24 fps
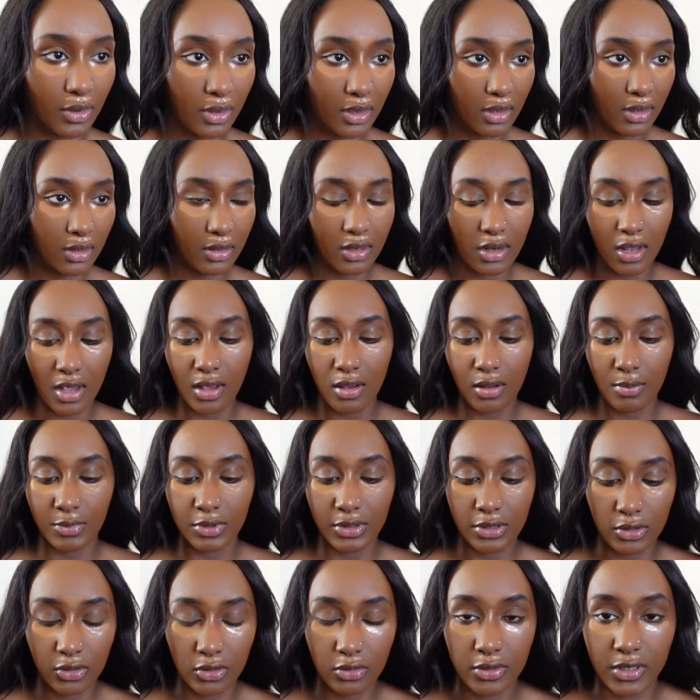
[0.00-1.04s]
Okay, now I'm
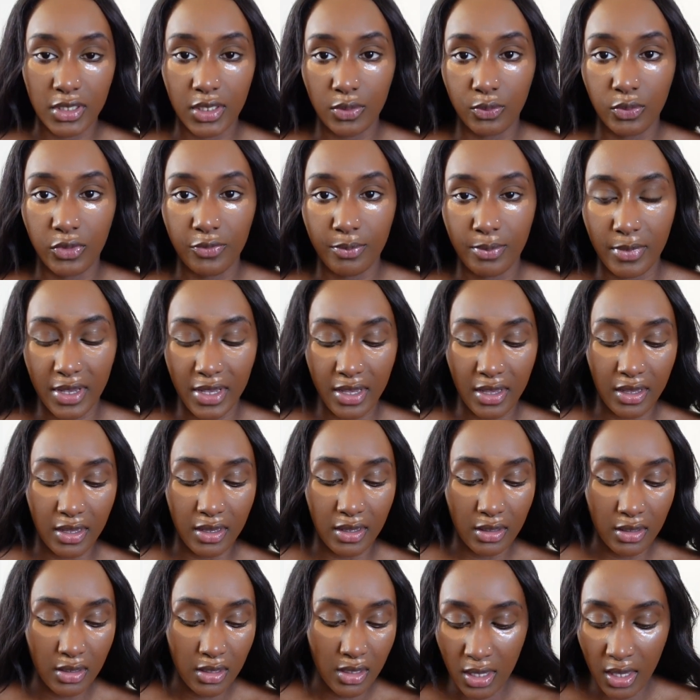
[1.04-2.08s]
gonna go in with my
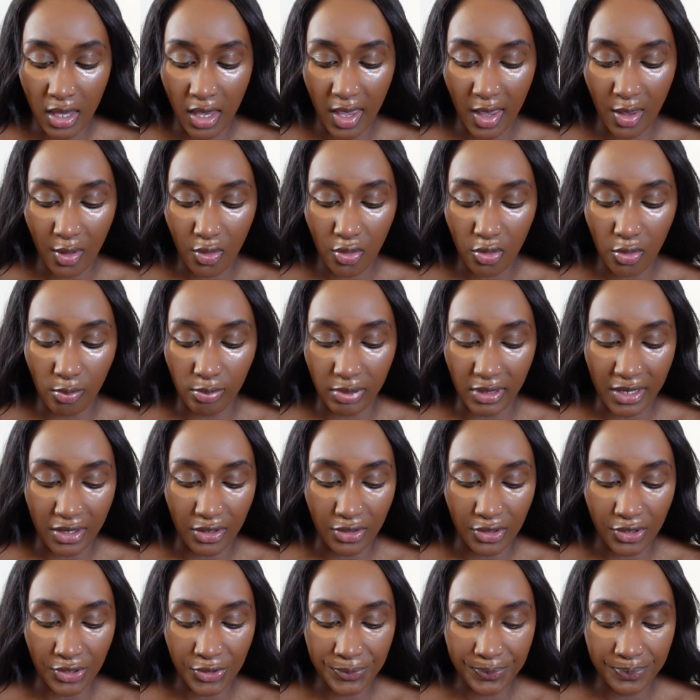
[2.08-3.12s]
angle
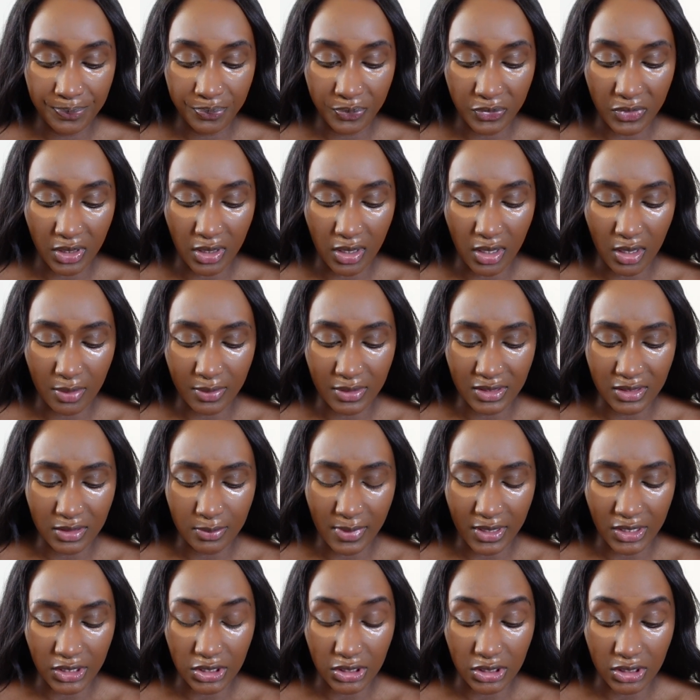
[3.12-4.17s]
blender. This is
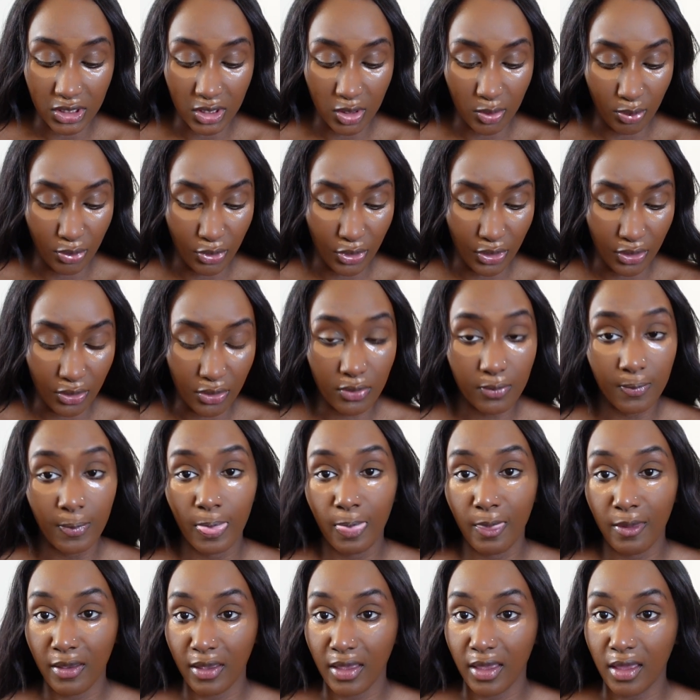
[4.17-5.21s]
by CHIQUE Pro,
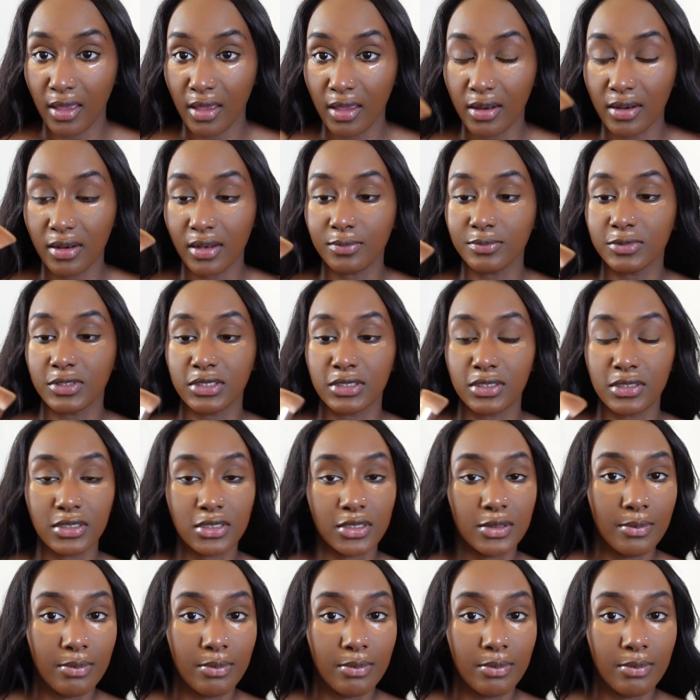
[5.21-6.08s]
and I'm just gonna